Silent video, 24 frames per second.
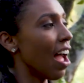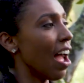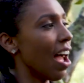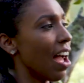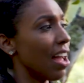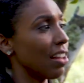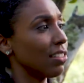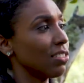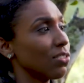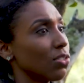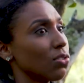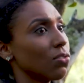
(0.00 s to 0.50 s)

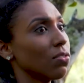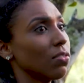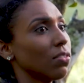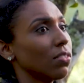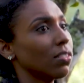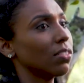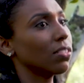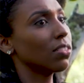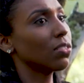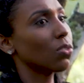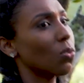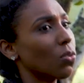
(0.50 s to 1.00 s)
And
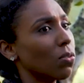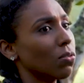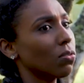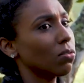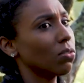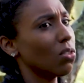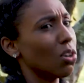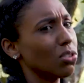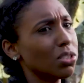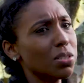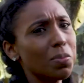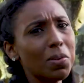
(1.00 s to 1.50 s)

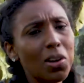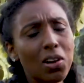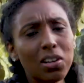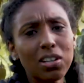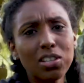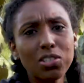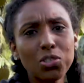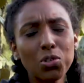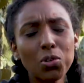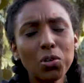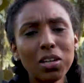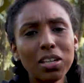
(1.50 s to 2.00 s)
to be
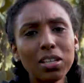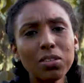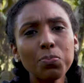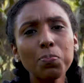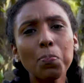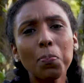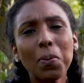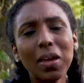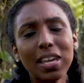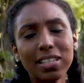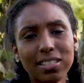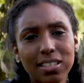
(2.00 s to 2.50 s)
honest, you can
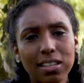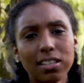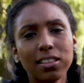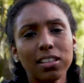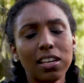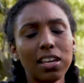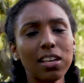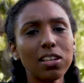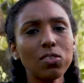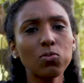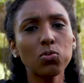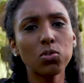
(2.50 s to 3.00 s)

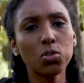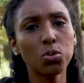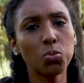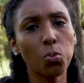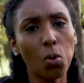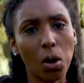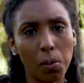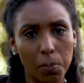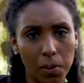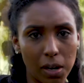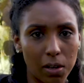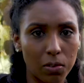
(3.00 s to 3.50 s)
basically
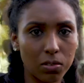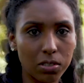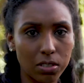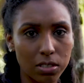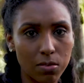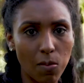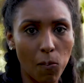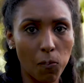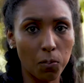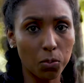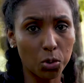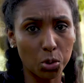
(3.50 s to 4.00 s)
swap
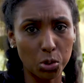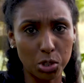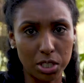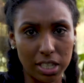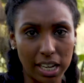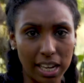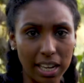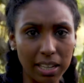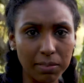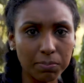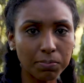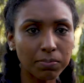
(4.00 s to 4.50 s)
out
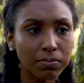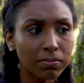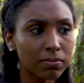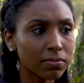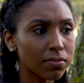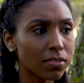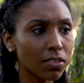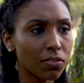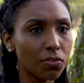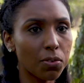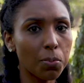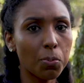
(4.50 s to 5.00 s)
OJ
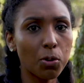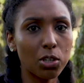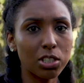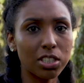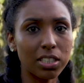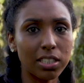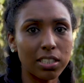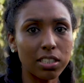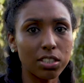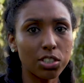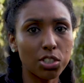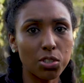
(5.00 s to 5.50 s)
for
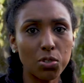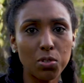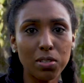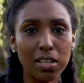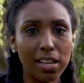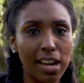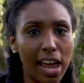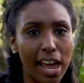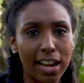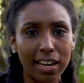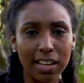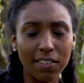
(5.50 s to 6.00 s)
Portugal juice
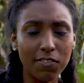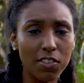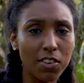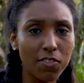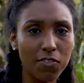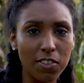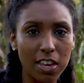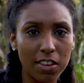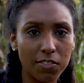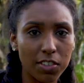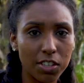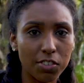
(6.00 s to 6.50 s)
in any of your
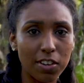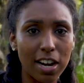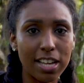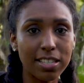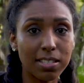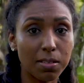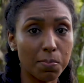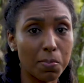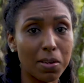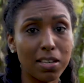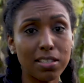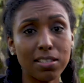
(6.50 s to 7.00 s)
favorite
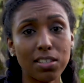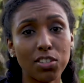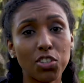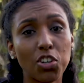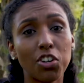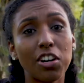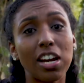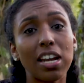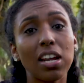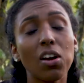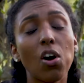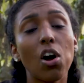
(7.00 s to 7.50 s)
recipes, and
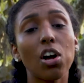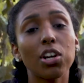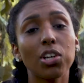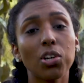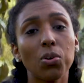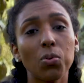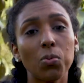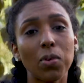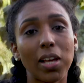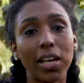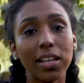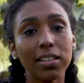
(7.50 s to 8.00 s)
you're already on
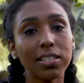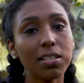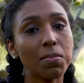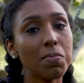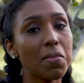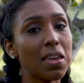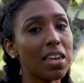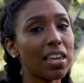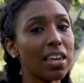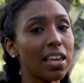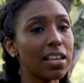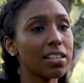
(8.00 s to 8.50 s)
your way to
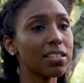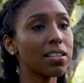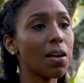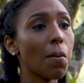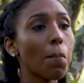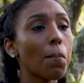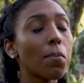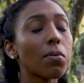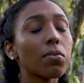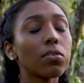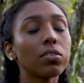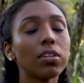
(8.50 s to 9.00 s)
making
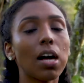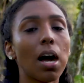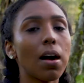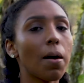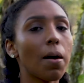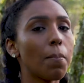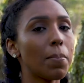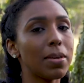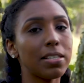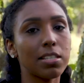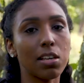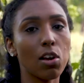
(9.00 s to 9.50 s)
some
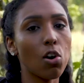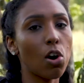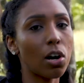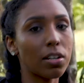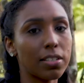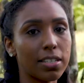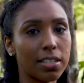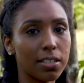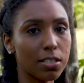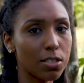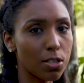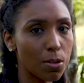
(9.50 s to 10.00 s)
amazing
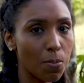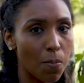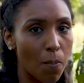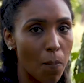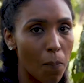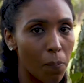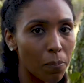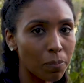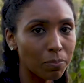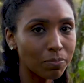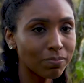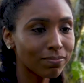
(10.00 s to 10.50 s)
cocktails.
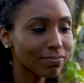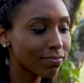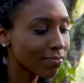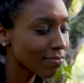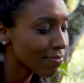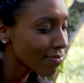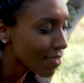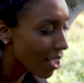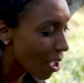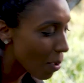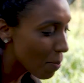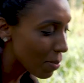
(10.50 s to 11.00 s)

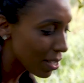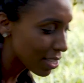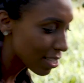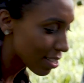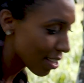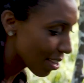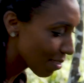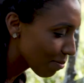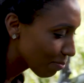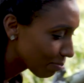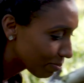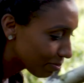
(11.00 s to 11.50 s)

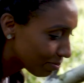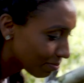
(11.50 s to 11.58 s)
Amazing.